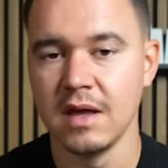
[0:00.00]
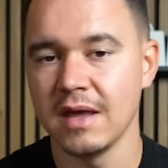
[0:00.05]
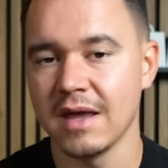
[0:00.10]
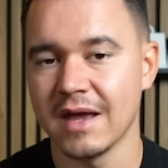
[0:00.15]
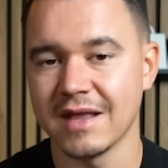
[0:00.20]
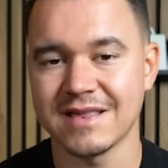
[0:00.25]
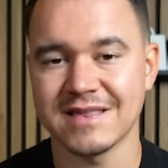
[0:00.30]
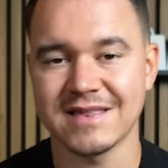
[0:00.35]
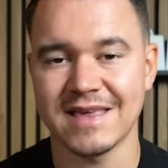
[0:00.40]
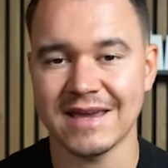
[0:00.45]

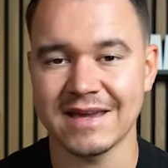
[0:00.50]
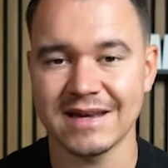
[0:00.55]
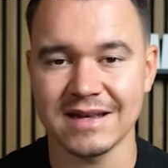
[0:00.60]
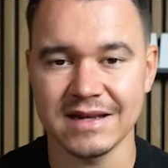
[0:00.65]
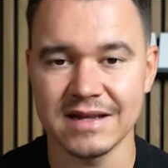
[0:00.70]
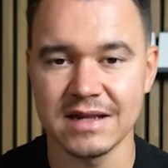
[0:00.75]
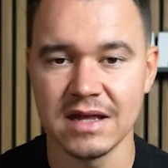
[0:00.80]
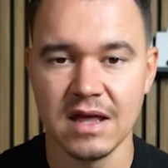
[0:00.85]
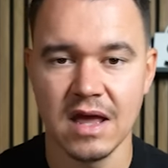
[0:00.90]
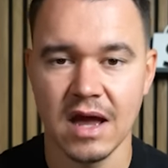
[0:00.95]
And
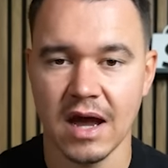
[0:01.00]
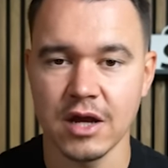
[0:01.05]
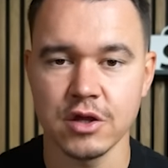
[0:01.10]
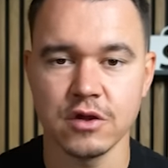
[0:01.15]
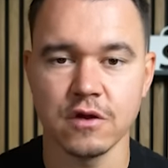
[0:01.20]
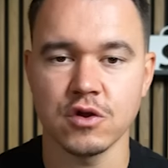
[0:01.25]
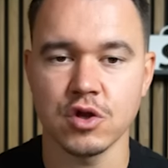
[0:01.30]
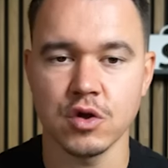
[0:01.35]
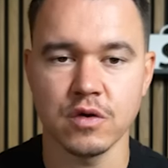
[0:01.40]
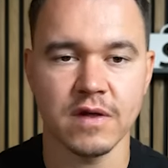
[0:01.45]
secondly, I
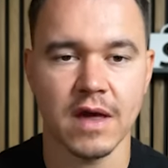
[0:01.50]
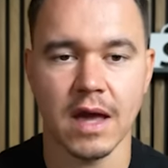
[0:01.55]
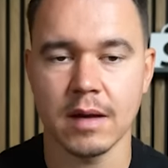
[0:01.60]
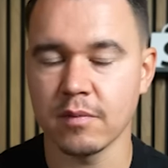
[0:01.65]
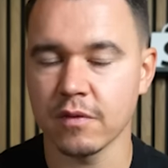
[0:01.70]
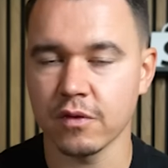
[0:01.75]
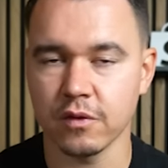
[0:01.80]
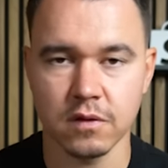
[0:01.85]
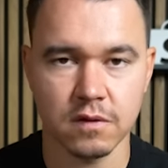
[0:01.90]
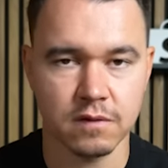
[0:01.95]
just use
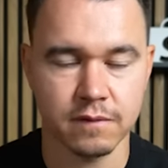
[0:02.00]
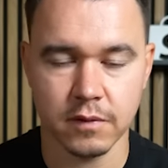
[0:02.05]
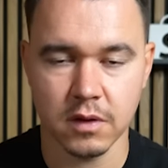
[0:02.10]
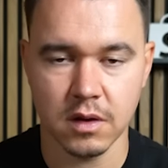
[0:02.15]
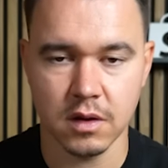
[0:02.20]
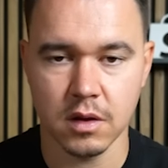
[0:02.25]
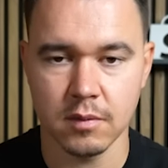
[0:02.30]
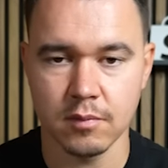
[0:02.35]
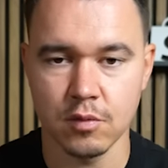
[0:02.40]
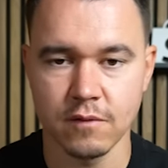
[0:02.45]
Amazon's
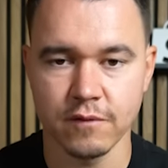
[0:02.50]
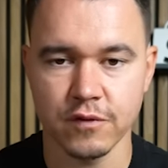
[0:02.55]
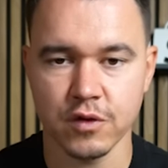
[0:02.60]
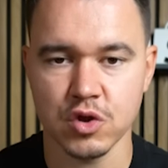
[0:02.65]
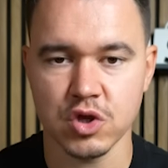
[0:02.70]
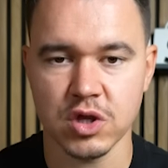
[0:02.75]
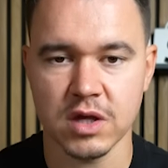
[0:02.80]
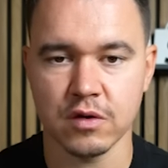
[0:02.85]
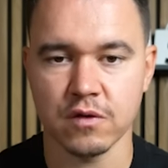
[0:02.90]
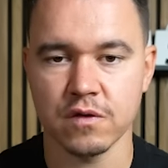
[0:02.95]
movers and
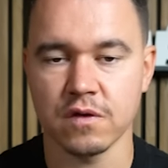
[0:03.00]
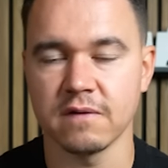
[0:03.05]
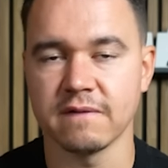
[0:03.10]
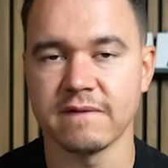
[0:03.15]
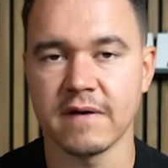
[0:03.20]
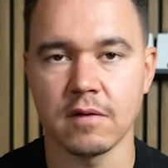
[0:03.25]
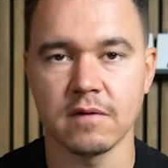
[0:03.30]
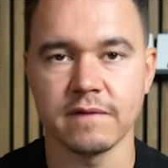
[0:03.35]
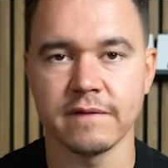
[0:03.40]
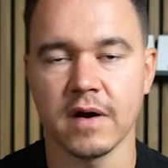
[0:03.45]
shakers to
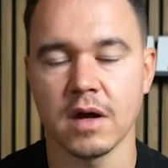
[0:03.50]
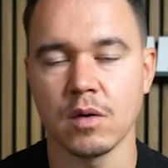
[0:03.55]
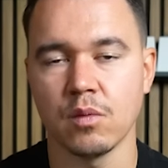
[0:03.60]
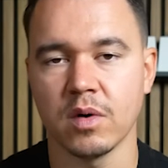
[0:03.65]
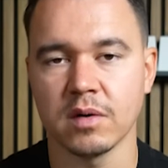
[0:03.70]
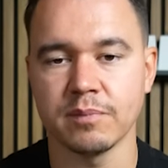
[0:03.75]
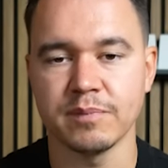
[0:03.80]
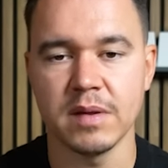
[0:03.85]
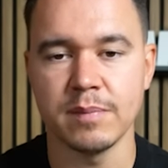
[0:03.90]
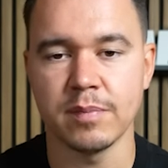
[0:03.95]
verify
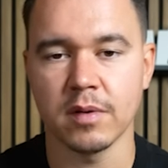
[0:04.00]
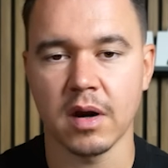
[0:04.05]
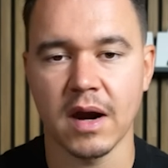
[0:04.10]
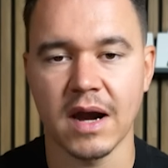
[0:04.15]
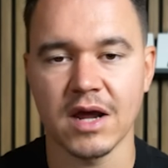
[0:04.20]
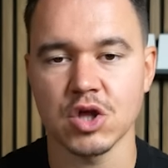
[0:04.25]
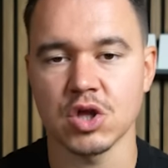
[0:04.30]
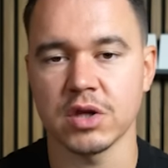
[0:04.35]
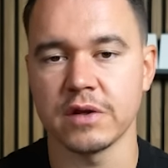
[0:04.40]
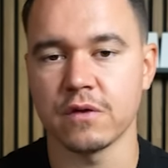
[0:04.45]
what people are
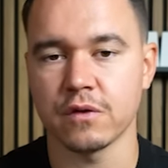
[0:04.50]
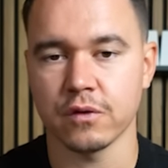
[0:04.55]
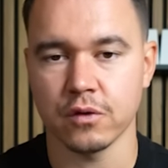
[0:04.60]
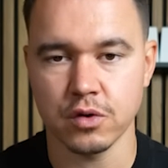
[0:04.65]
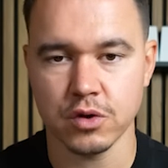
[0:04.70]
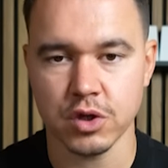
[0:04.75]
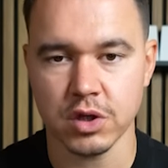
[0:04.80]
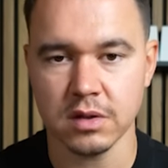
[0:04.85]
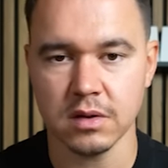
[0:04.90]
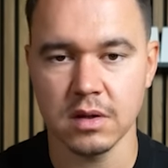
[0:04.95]
actually
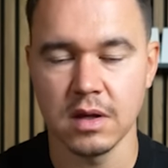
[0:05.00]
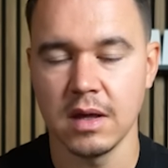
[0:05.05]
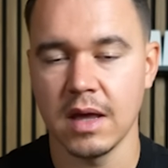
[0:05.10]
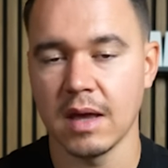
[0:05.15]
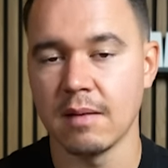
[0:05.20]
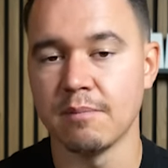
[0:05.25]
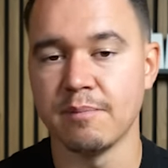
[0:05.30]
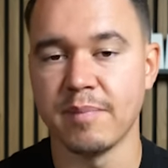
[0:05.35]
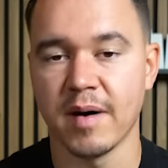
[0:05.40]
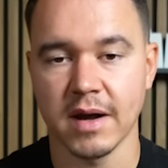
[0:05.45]
searching
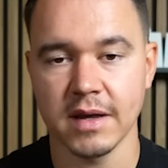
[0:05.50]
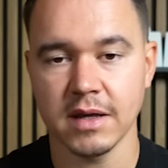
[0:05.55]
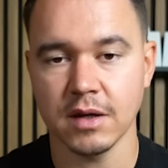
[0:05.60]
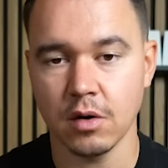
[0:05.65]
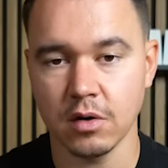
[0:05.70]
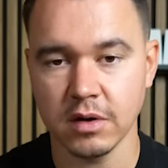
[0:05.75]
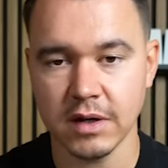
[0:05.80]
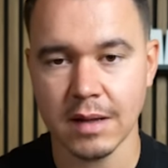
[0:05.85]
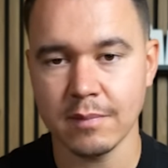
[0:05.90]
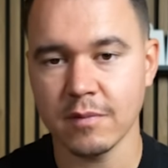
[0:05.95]
and buying
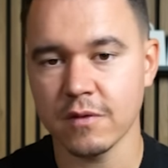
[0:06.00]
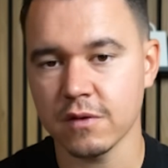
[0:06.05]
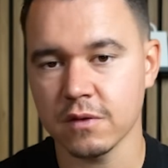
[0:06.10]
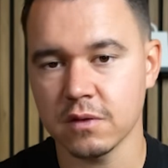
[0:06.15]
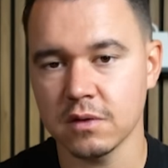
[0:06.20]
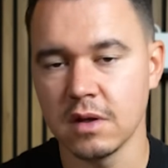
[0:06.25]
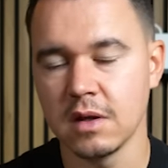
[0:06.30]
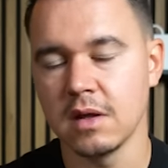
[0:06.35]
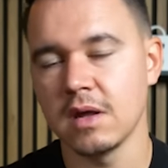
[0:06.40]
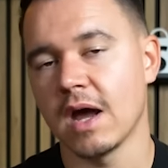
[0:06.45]
on
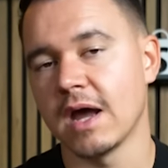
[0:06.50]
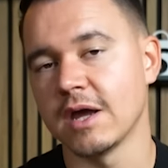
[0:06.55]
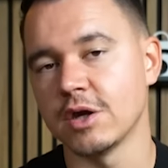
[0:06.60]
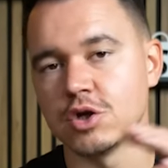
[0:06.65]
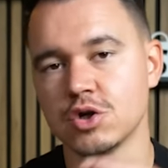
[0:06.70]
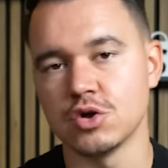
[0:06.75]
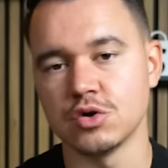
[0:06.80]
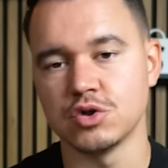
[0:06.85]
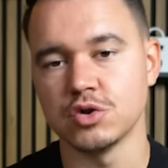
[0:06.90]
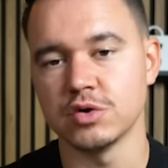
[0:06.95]
Amazon. I
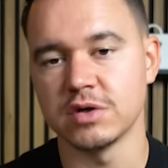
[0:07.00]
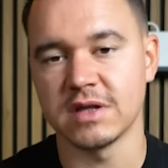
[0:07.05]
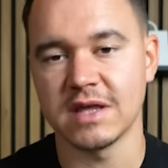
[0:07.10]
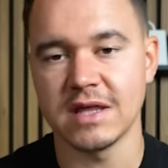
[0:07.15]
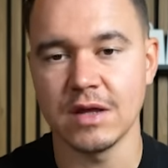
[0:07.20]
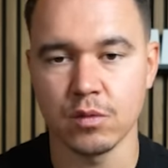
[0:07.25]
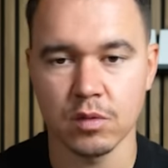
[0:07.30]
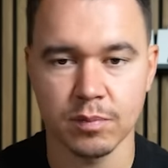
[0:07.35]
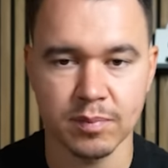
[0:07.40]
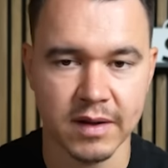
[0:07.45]
go to the
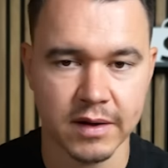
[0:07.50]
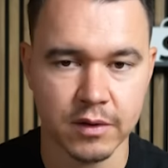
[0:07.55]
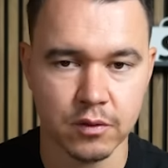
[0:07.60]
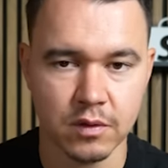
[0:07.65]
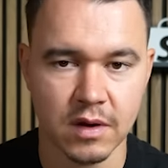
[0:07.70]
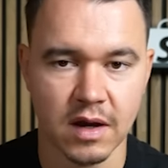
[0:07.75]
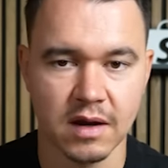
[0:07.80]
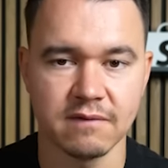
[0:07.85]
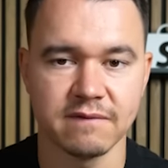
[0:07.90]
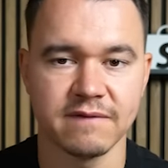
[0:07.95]
keyword
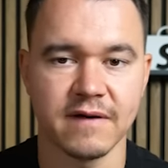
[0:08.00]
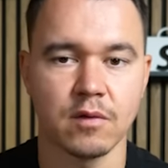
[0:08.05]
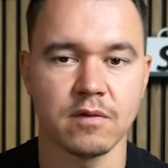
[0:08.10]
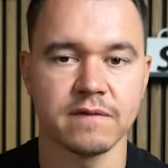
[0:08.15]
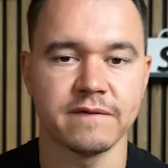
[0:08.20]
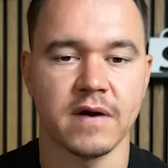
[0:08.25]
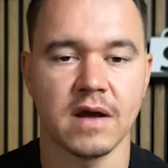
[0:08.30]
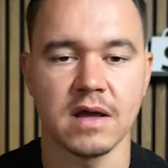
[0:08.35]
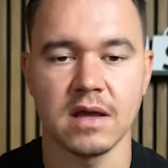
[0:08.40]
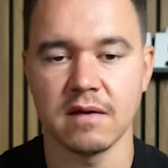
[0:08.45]
planner. I
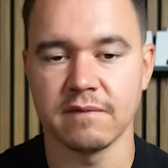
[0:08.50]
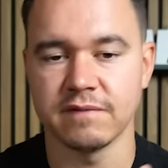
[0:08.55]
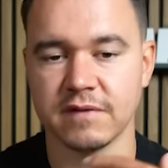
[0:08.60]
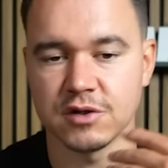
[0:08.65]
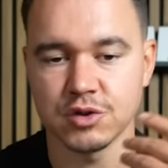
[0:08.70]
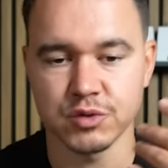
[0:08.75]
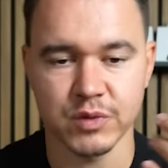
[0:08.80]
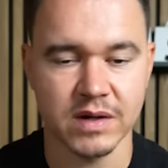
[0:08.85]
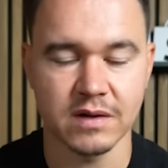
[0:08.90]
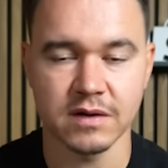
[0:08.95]
verify if the
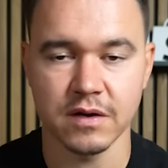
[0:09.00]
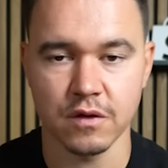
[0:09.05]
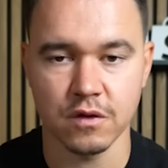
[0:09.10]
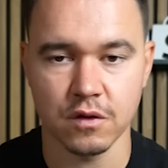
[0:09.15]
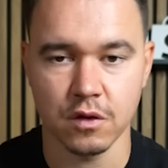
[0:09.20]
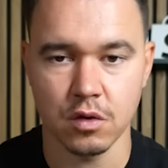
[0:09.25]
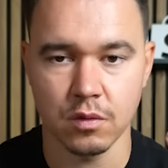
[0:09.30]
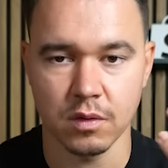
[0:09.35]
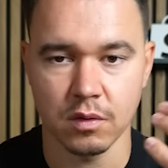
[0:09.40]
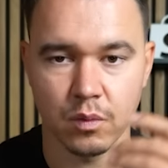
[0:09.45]
trend is
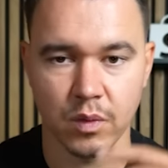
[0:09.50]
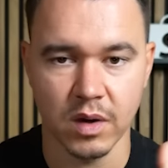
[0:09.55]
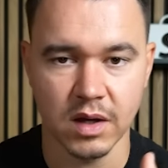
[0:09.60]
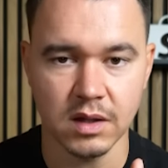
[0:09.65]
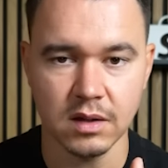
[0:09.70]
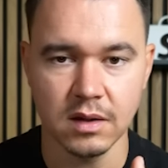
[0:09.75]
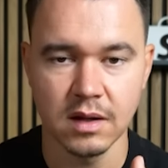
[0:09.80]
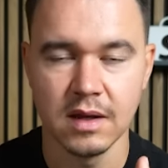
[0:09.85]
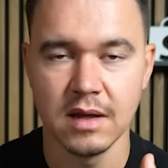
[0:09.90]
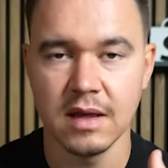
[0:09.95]
going
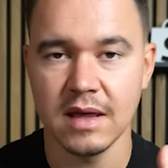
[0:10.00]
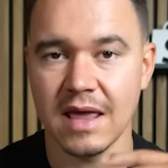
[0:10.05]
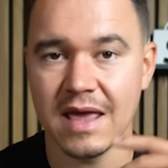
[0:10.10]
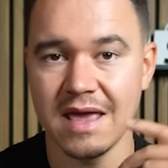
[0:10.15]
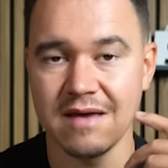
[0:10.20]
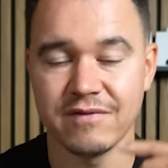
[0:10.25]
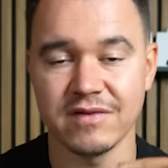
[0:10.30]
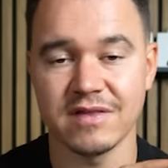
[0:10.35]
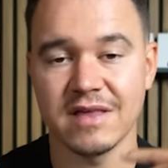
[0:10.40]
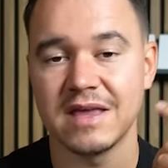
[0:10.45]
well,
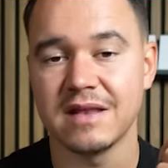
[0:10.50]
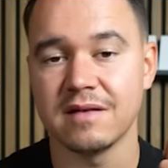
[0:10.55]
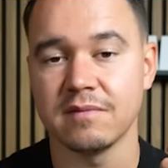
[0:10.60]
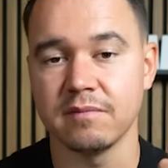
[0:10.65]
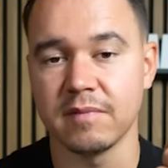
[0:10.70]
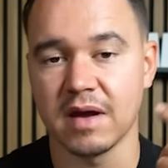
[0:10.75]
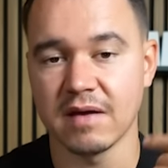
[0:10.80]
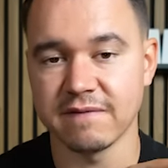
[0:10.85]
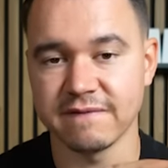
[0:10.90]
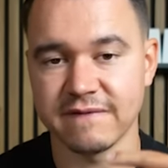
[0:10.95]
if it's in
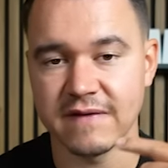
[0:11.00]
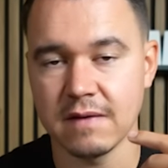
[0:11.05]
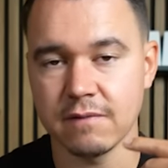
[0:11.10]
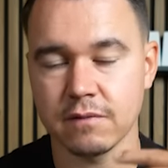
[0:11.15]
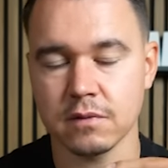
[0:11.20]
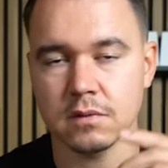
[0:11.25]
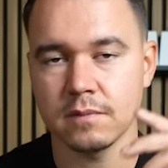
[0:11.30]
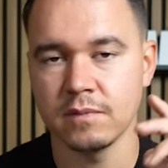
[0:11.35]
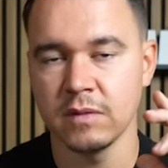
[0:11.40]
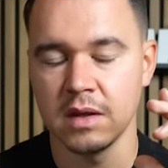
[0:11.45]
my
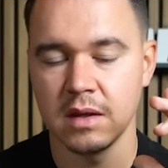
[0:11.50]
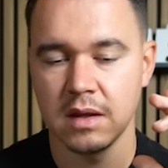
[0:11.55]
favor.